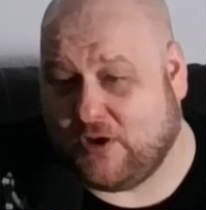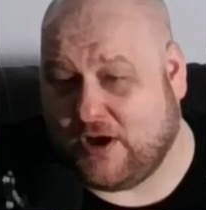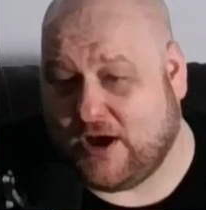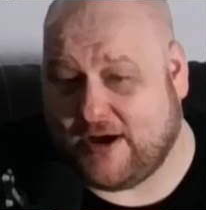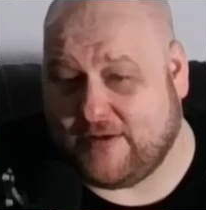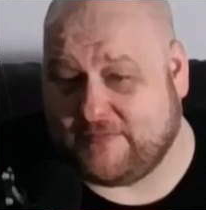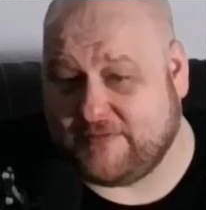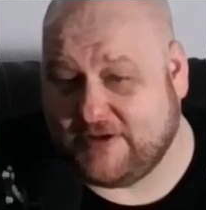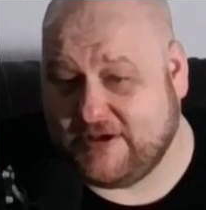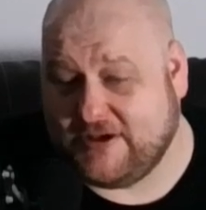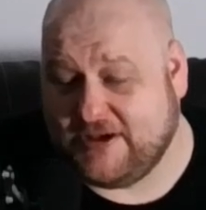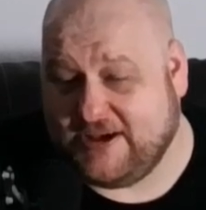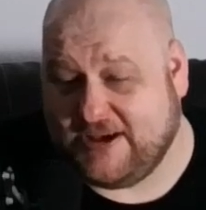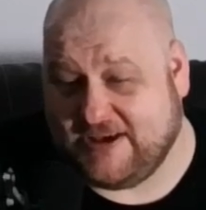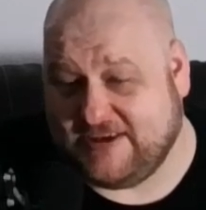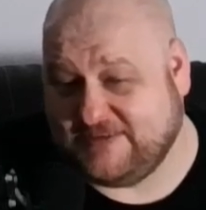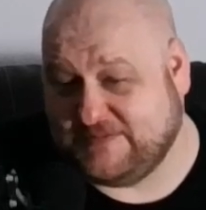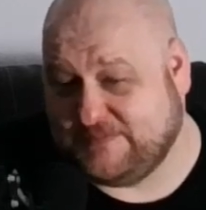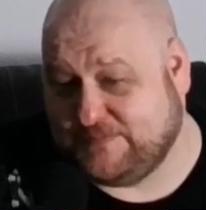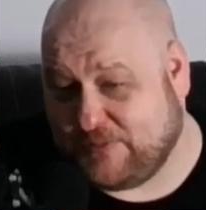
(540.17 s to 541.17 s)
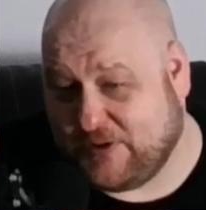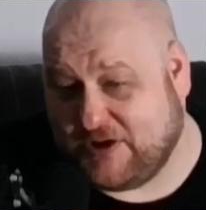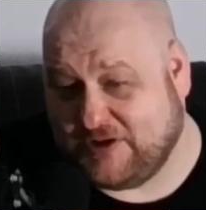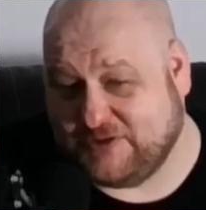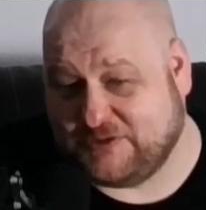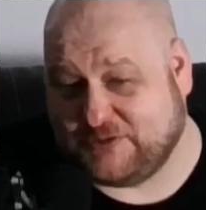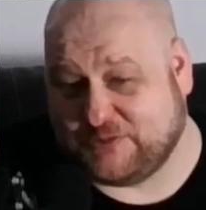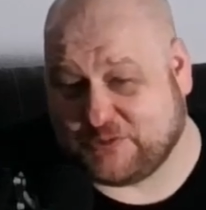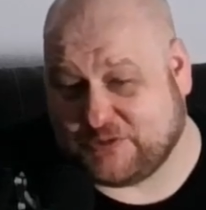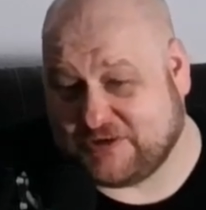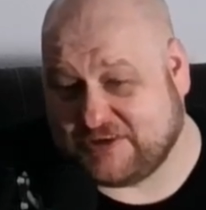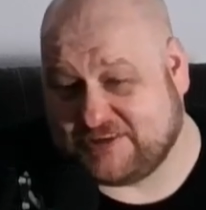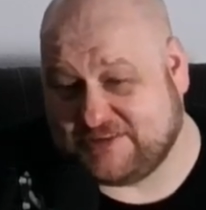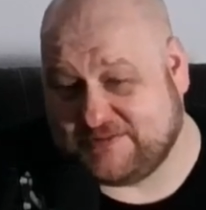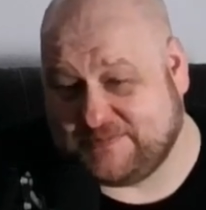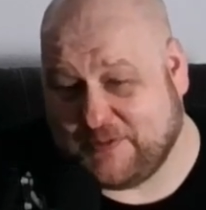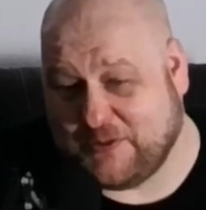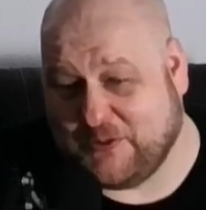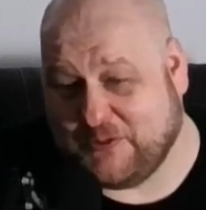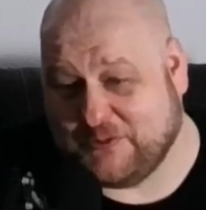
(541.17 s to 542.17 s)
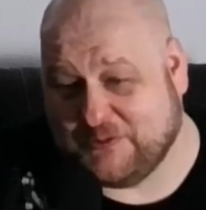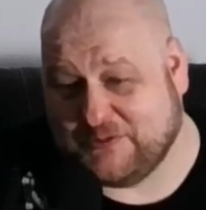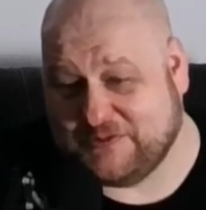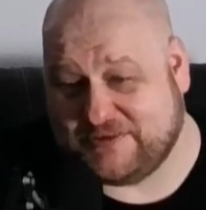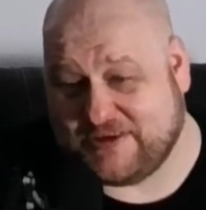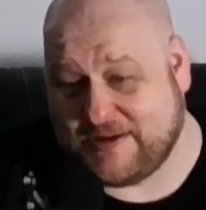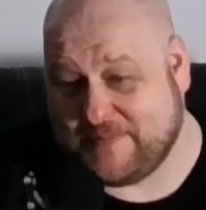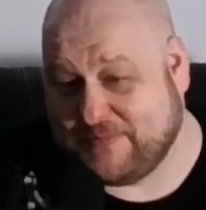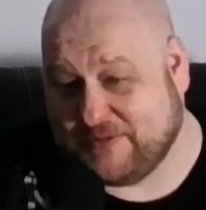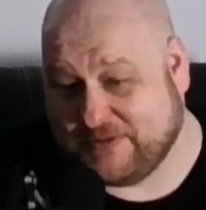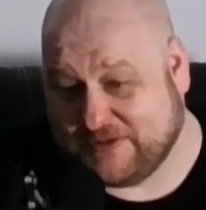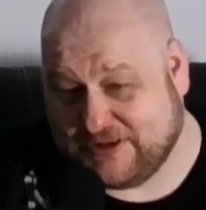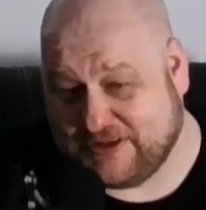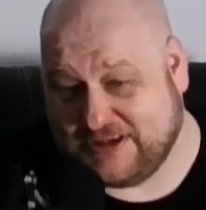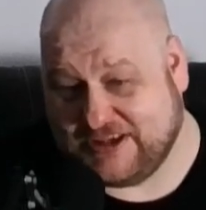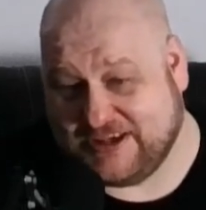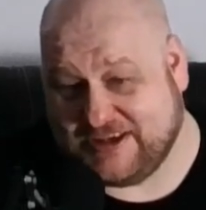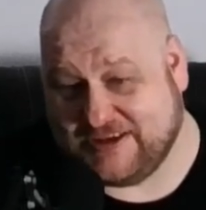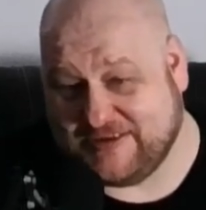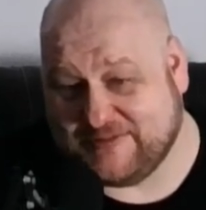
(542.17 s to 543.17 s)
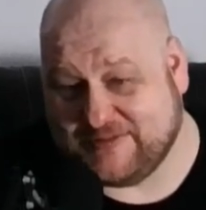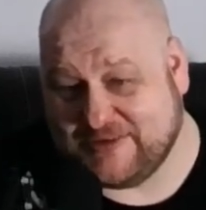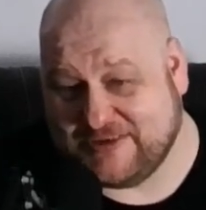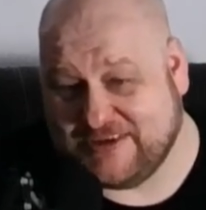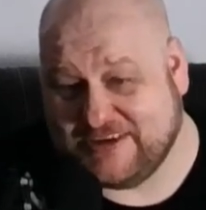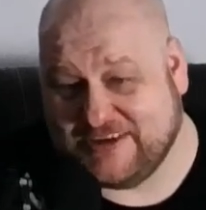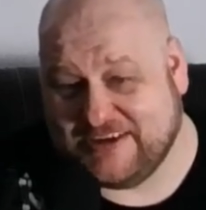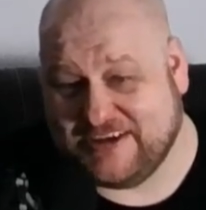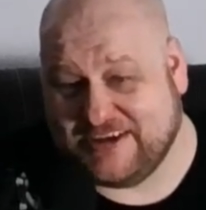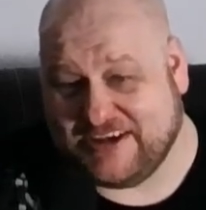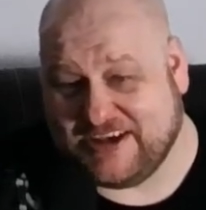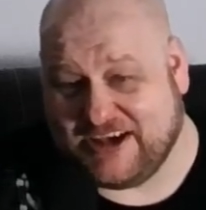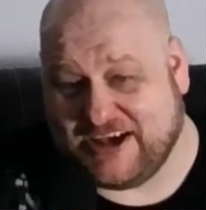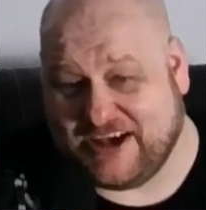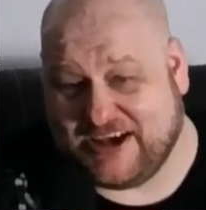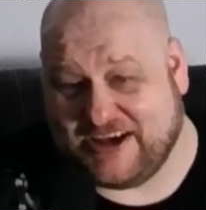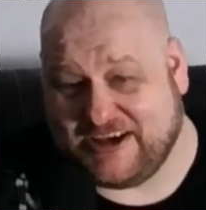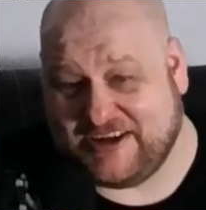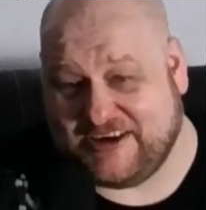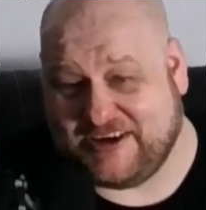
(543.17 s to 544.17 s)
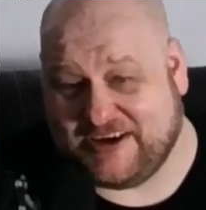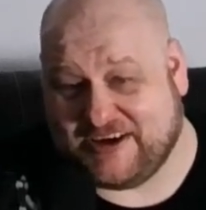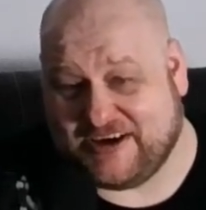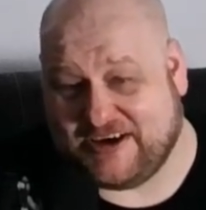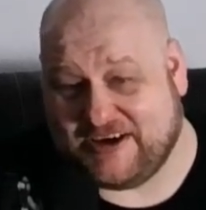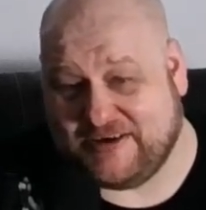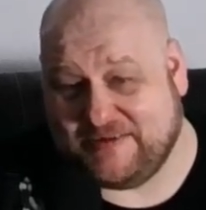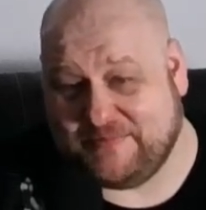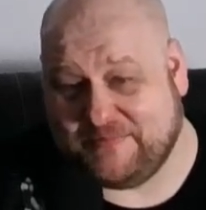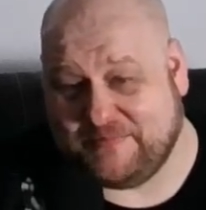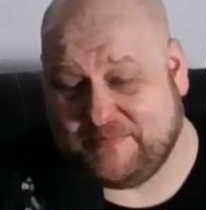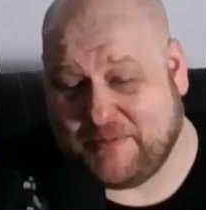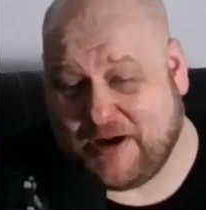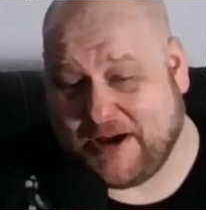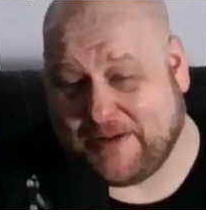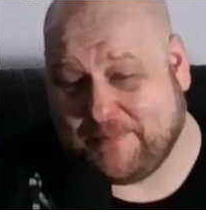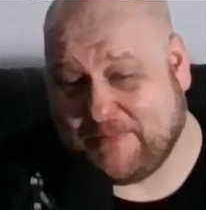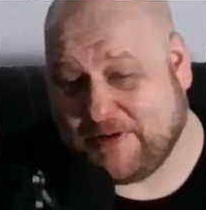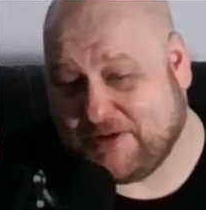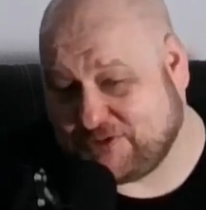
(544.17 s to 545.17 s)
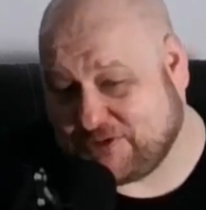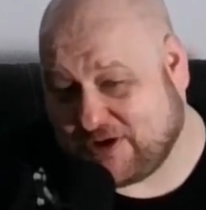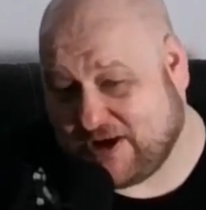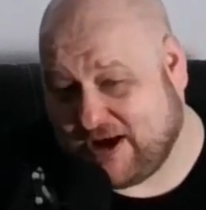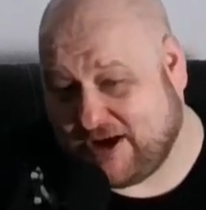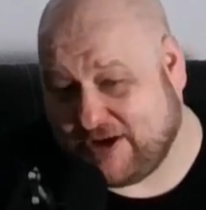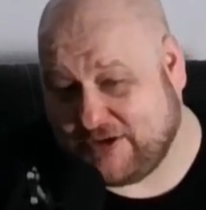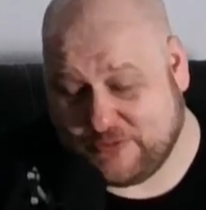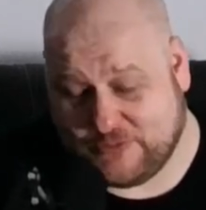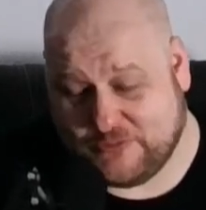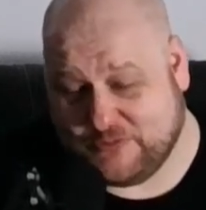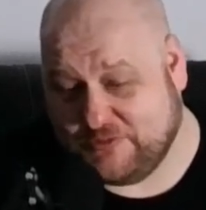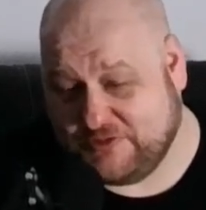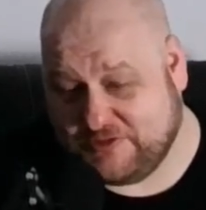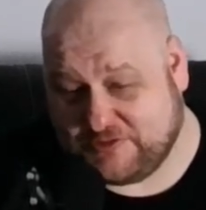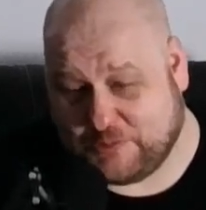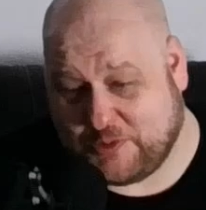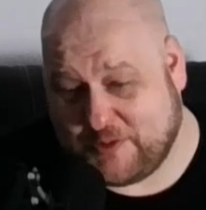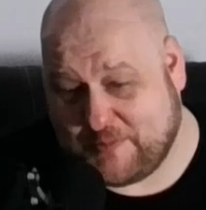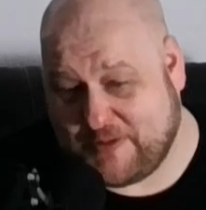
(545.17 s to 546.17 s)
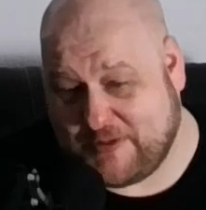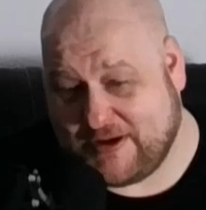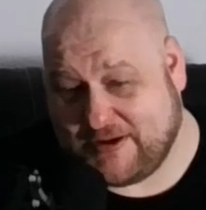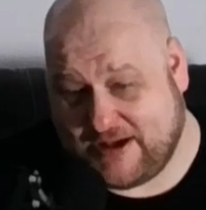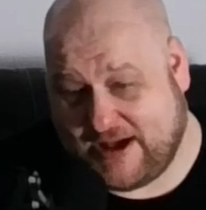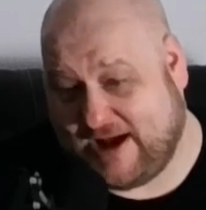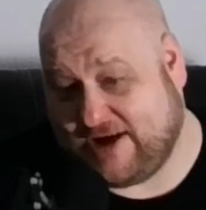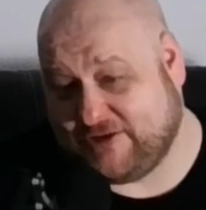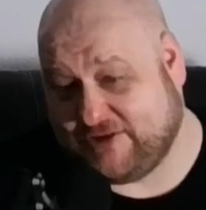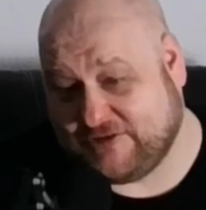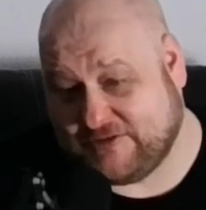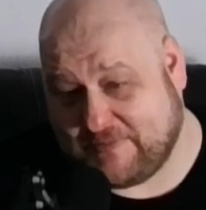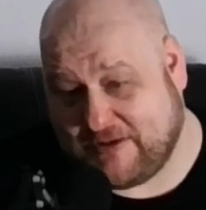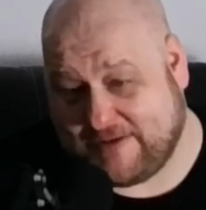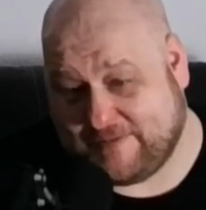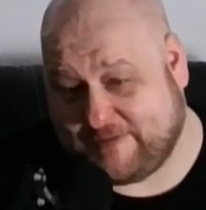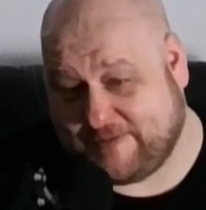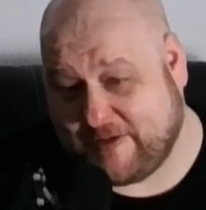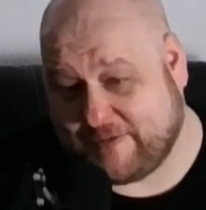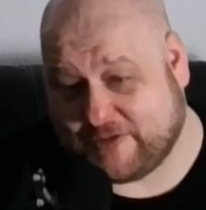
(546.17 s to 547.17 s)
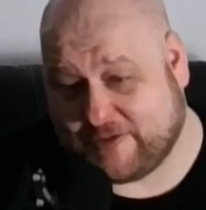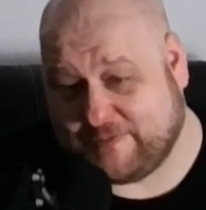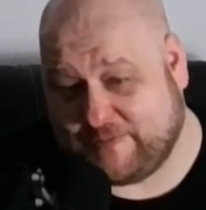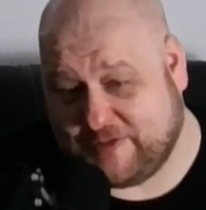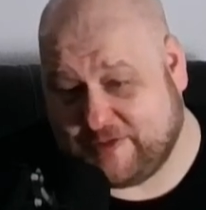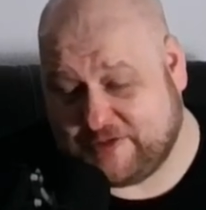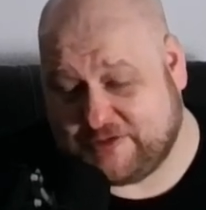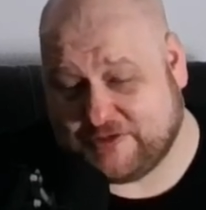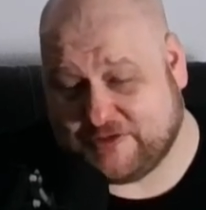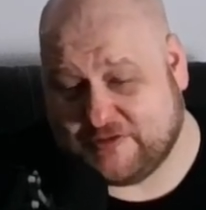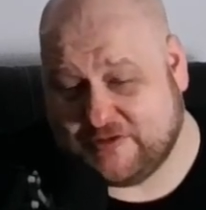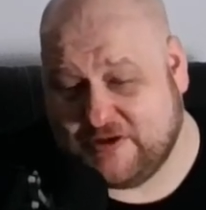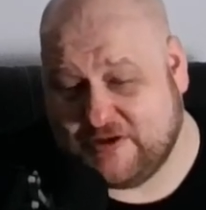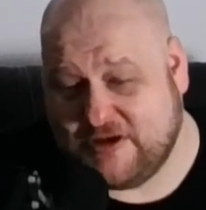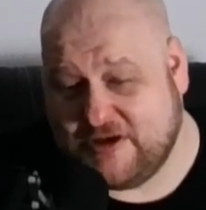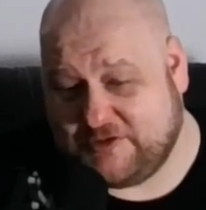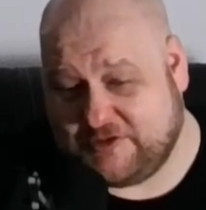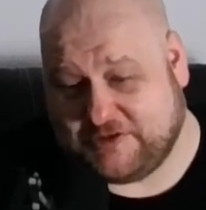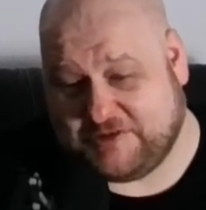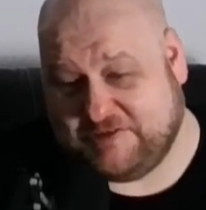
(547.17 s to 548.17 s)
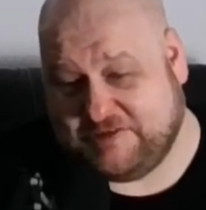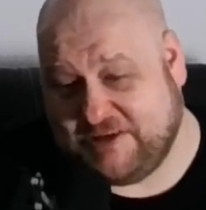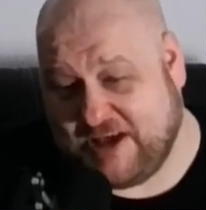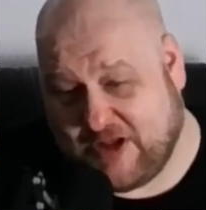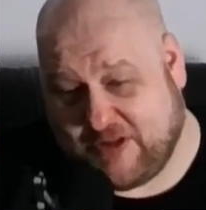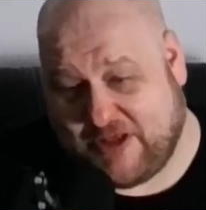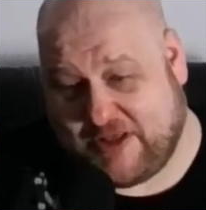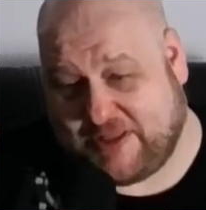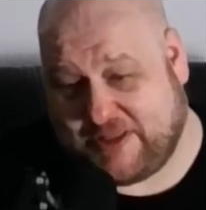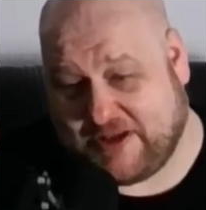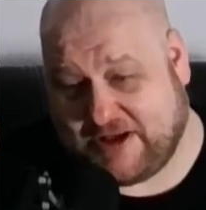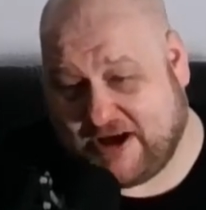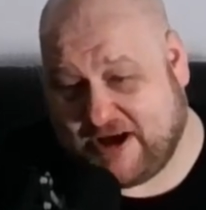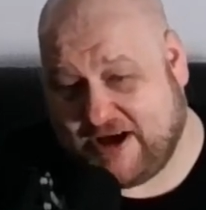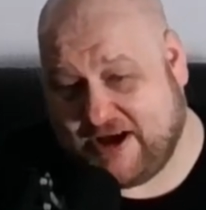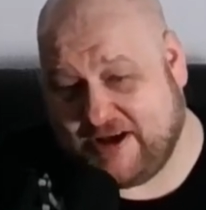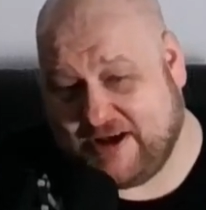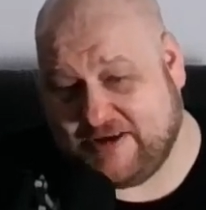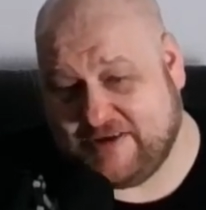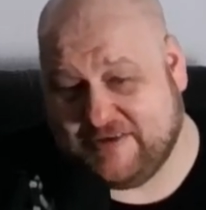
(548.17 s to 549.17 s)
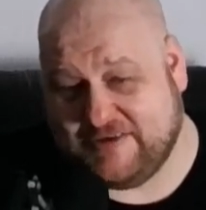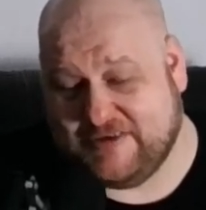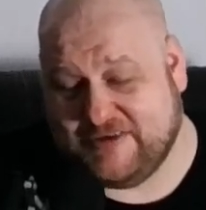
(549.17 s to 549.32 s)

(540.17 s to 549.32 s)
off. His buns were exposed, I believe. And Mike Beltran, who is one of my favorite official, just yelled at the guy.